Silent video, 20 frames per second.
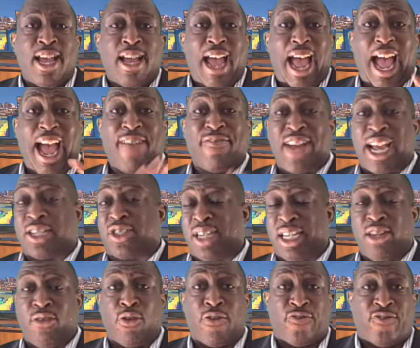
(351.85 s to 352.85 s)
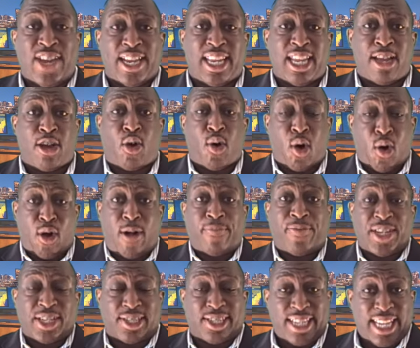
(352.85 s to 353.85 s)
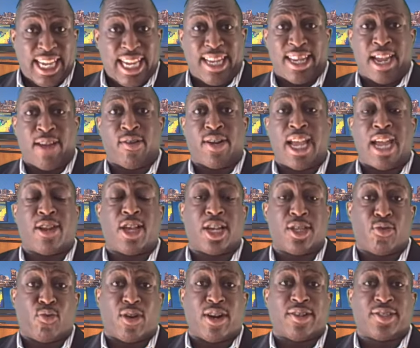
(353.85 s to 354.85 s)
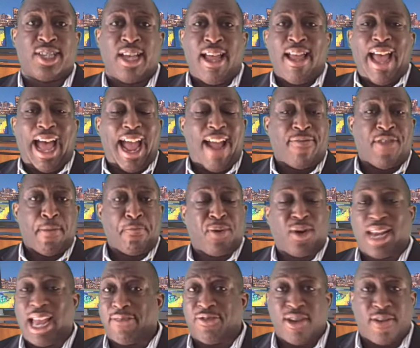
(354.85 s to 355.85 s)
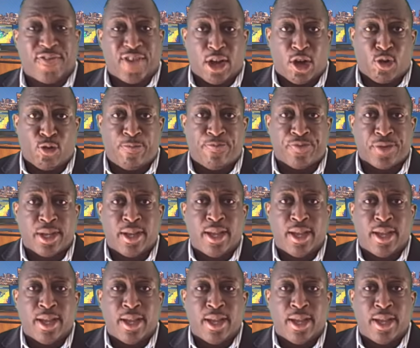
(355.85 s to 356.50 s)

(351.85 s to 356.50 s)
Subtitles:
I've actually used video on the scene there. In other words, I have them pull out their phone.